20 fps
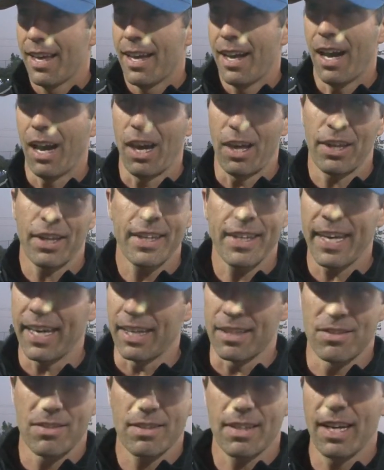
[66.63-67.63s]
Uh,
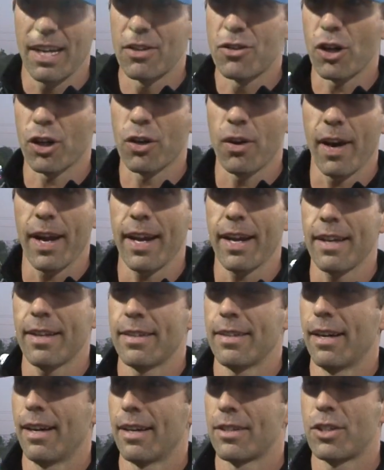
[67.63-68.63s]
kids. Kids are great.
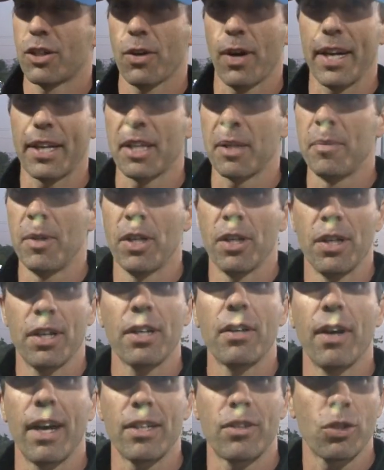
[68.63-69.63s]
Uh, it's a great community,
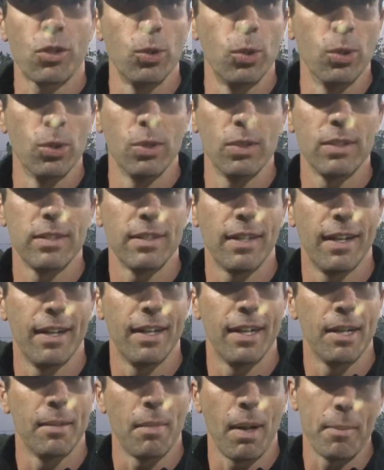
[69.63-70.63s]
great school.
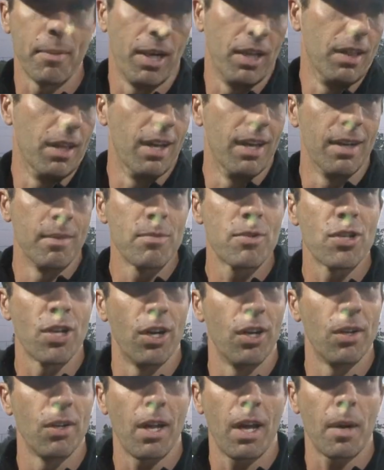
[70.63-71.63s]
Um, I'm an alum,
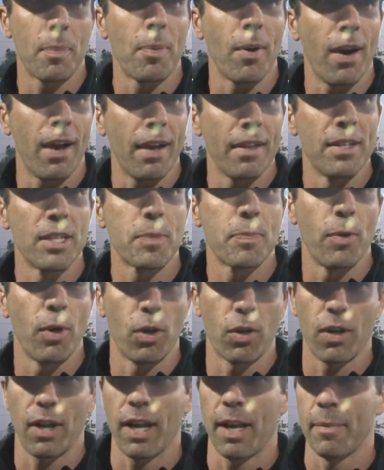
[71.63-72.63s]
so a lot of pride in this
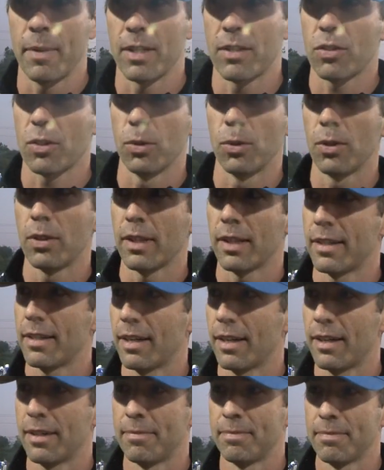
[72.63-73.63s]
program and school, and
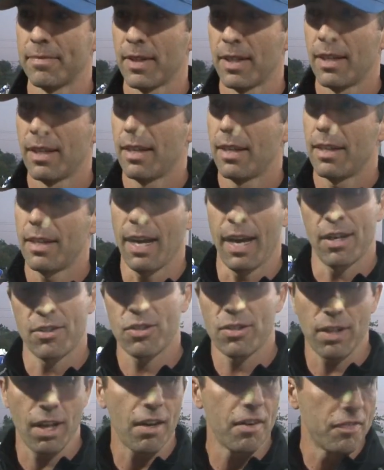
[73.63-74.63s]
uh, yeah, it's
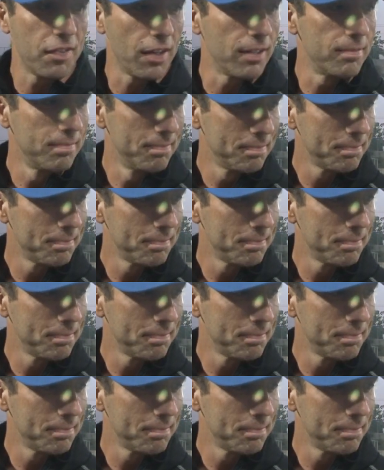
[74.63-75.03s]
just a lot of fun.